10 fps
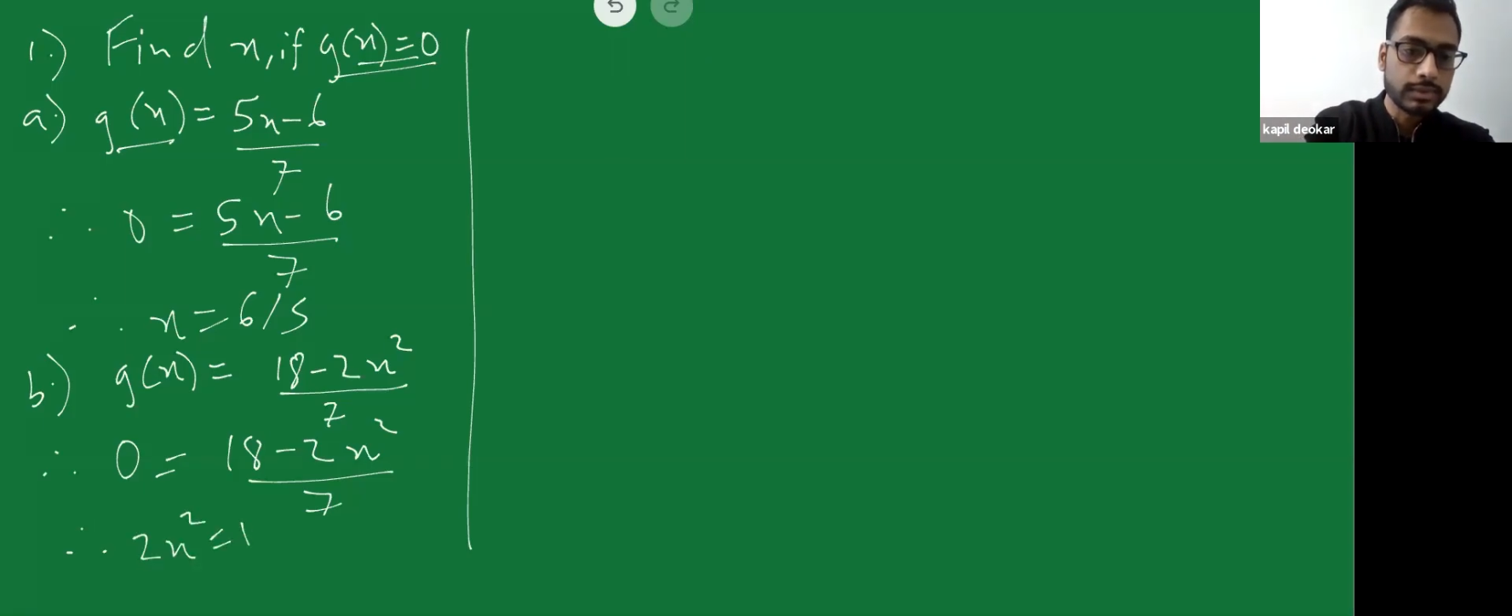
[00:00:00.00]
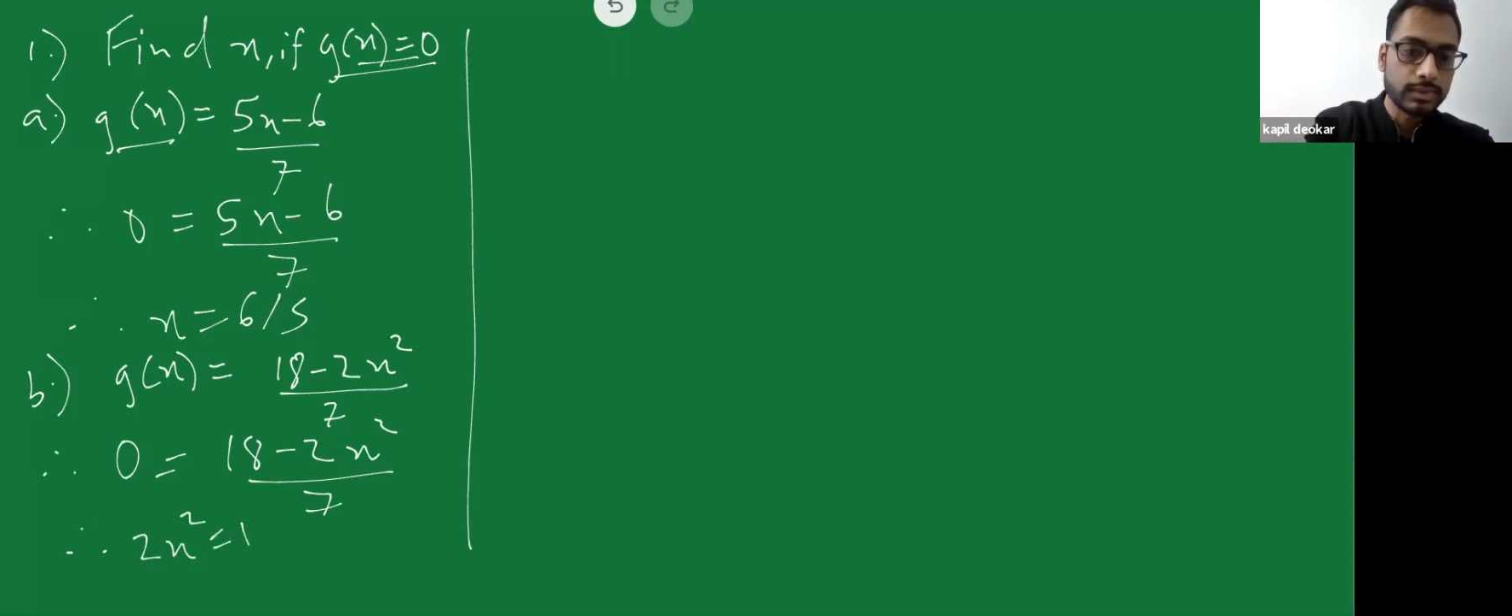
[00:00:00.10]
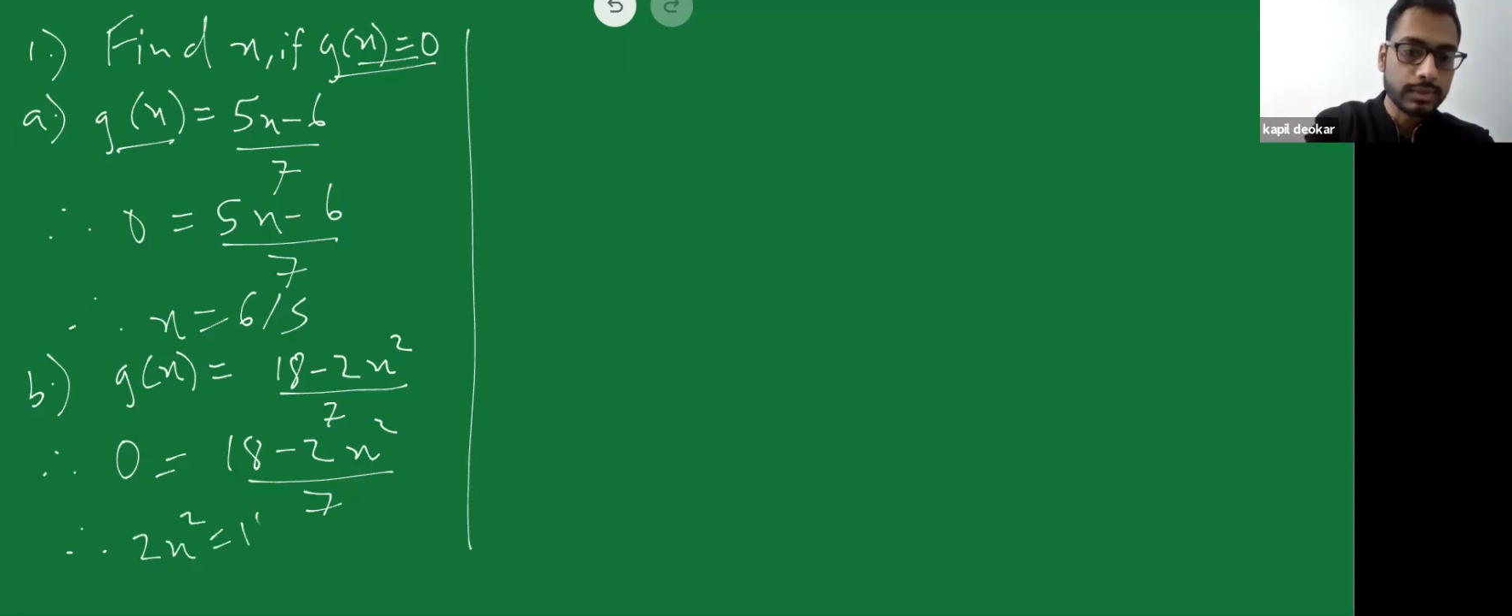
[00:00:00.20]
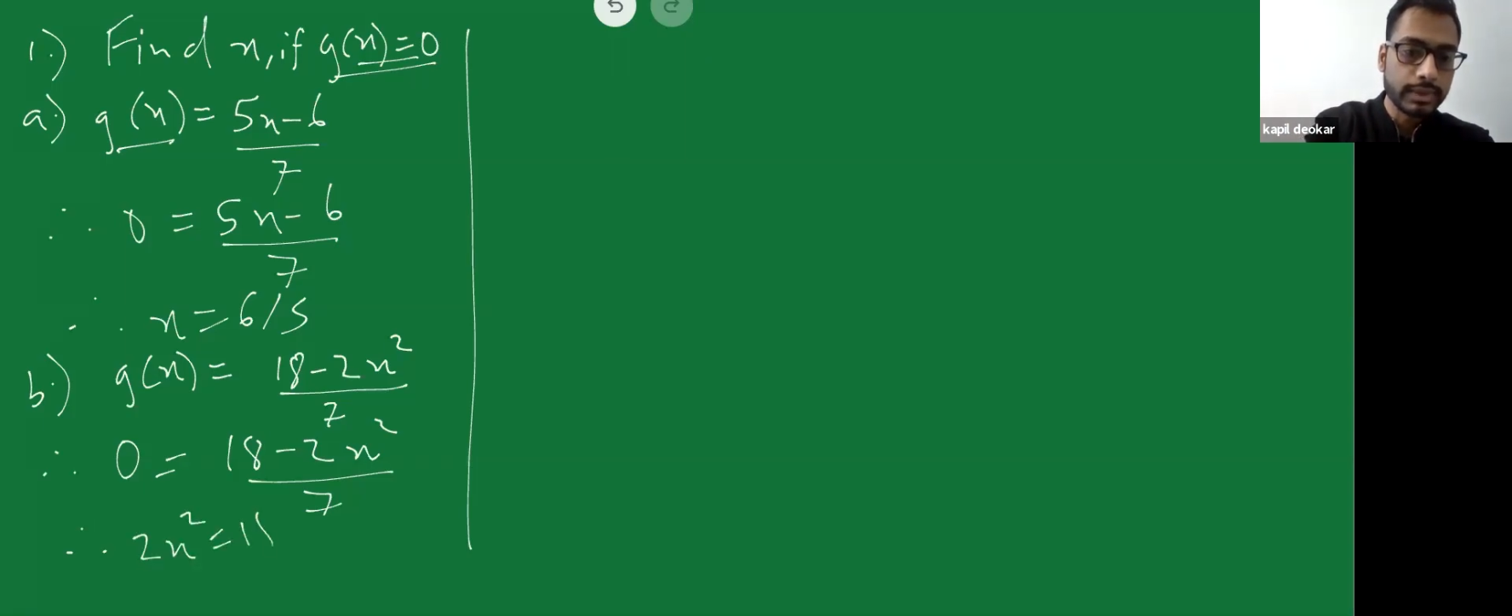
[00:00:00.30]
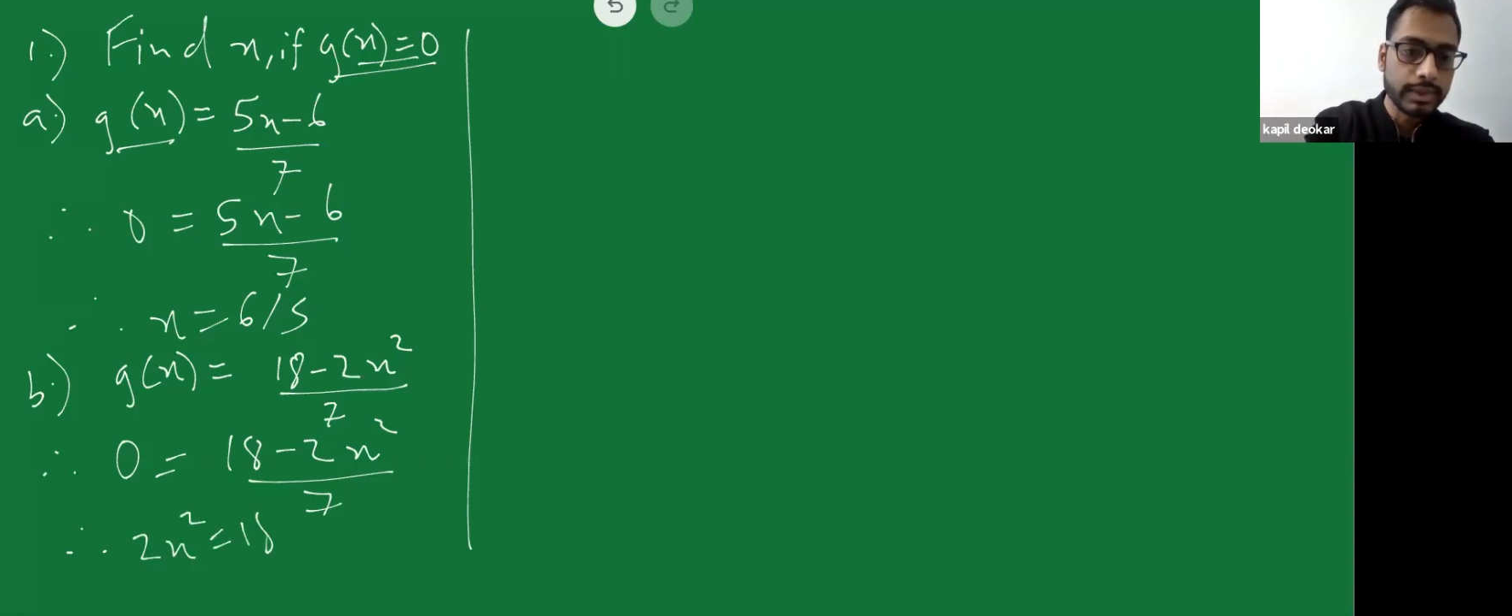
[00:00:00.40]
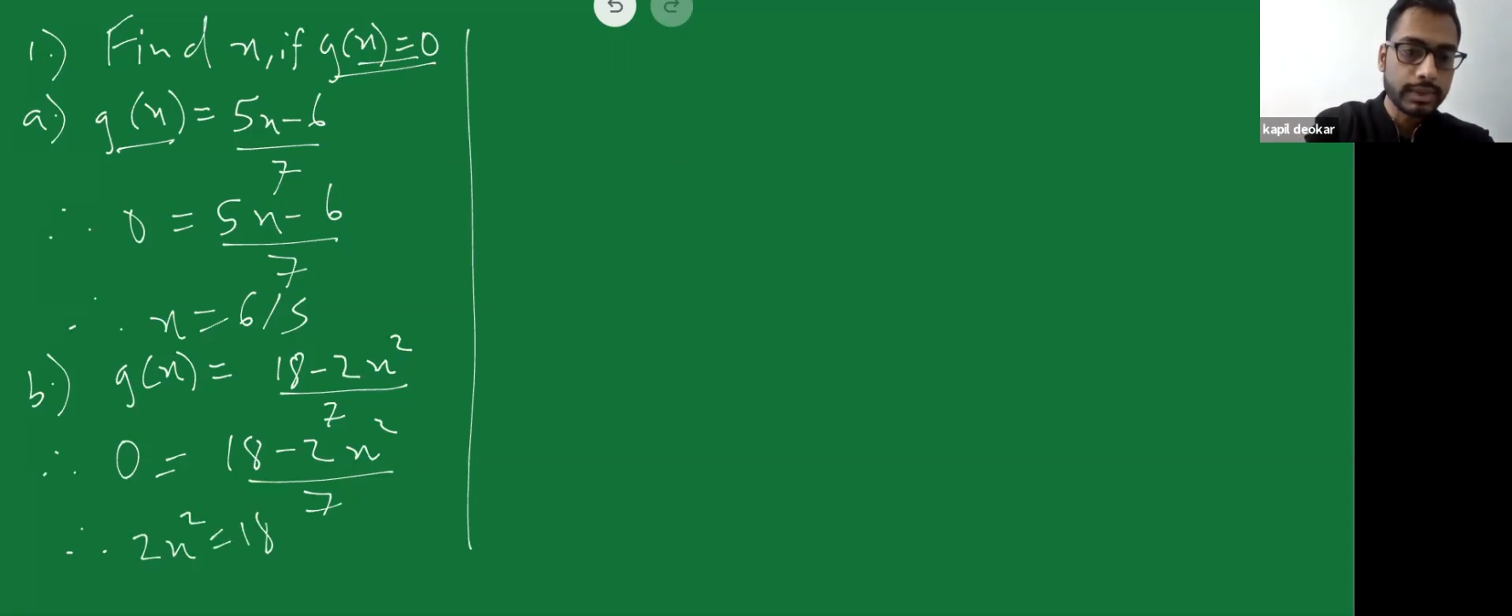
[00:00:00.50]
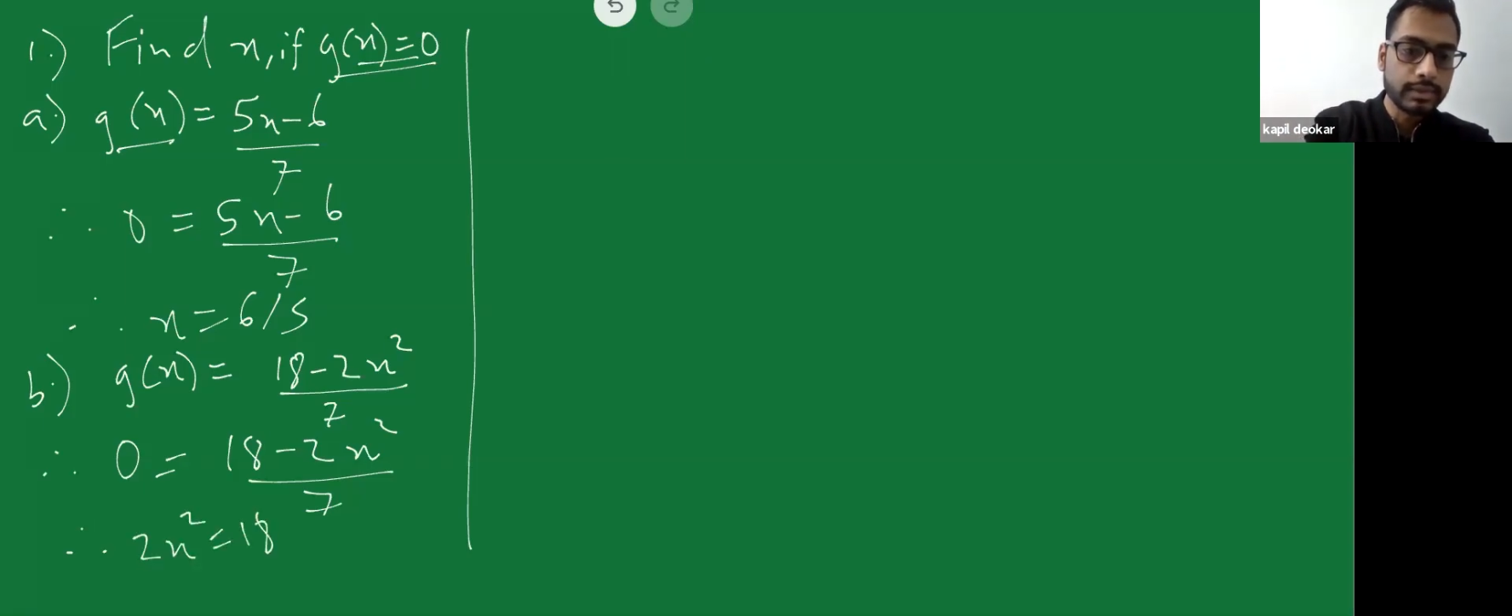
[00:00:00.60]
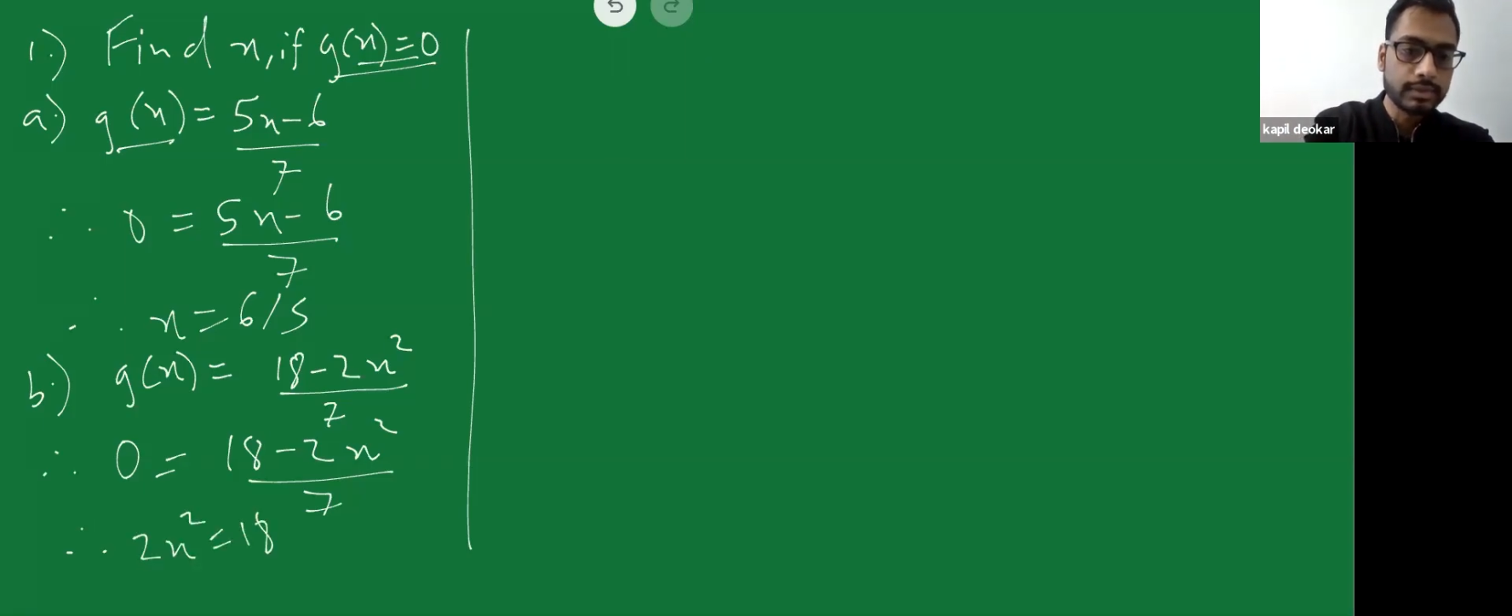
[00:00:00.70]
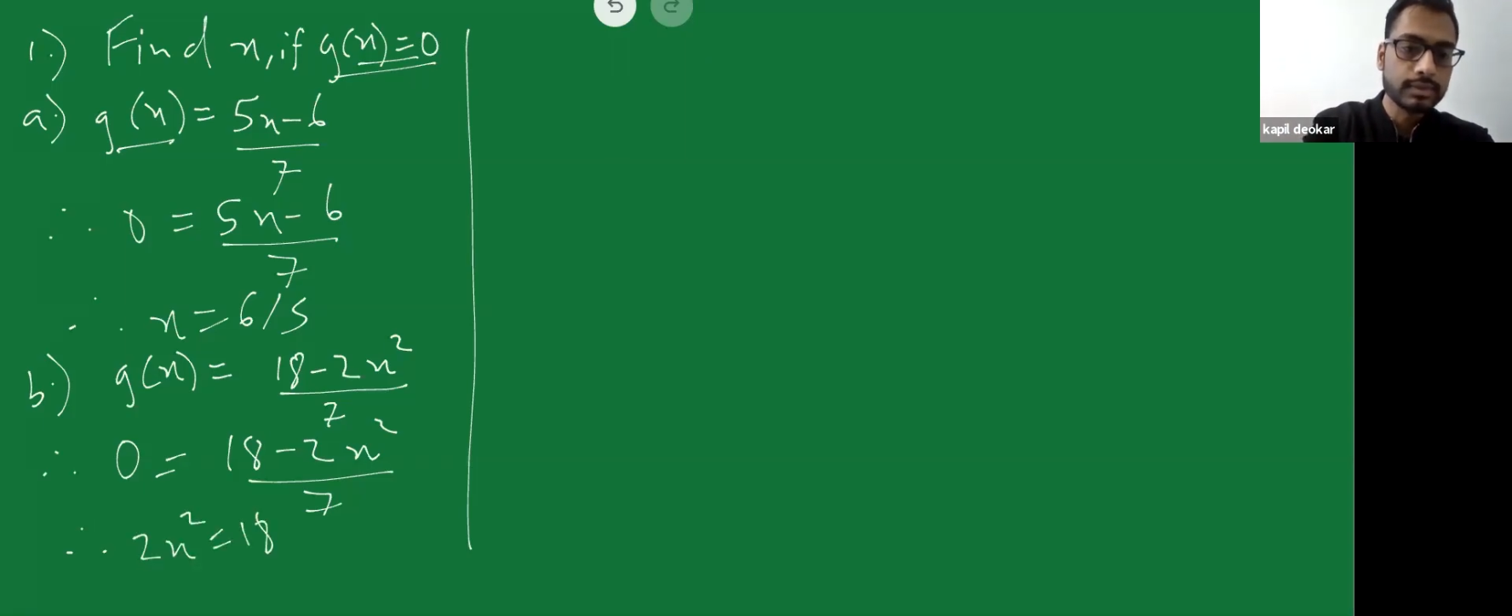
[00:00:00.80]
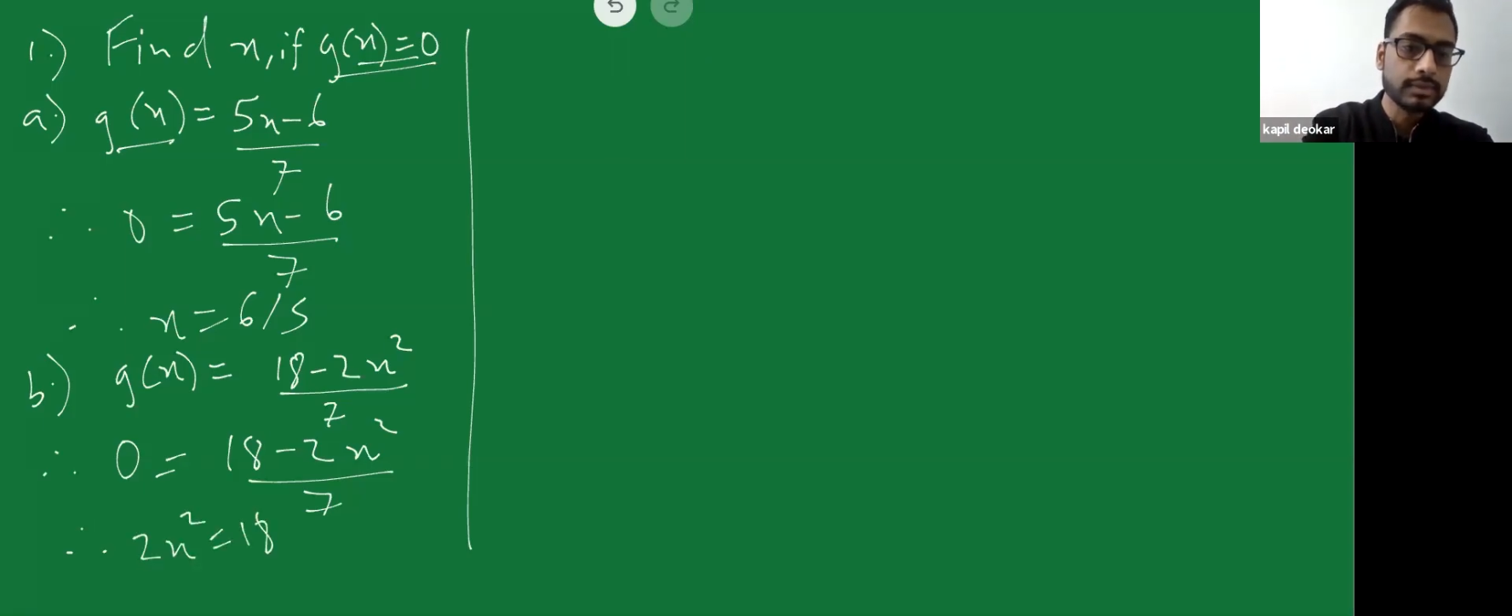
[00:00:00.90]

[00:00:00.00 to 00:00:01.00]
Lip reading: equal to 18,